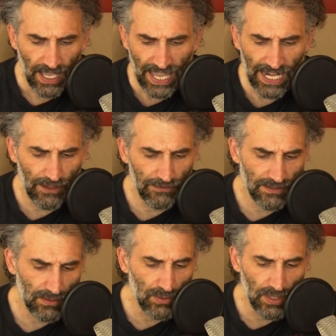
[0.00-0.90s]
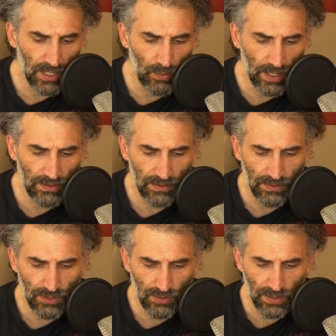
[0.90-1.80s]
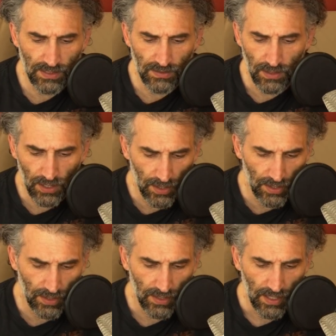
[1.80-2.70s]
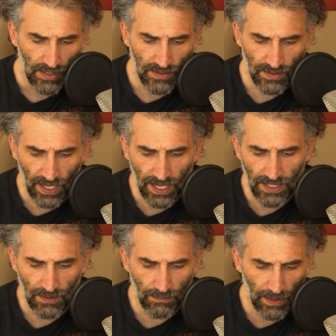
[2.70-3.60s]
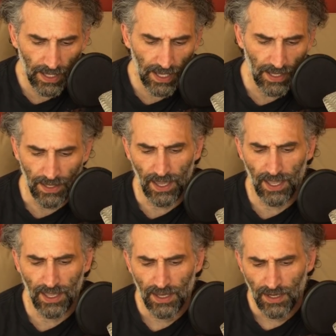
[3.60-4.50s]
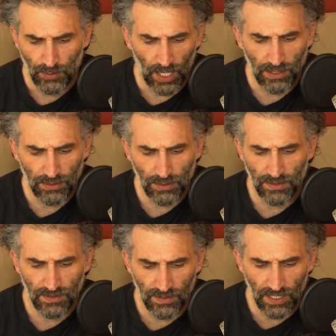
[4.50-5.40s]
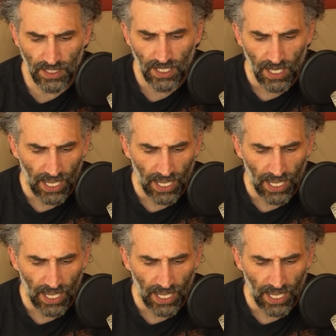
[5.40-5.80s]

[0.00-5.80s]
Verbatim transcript: I left school and went to the street to learn, skate and play, yeah, run to the sea.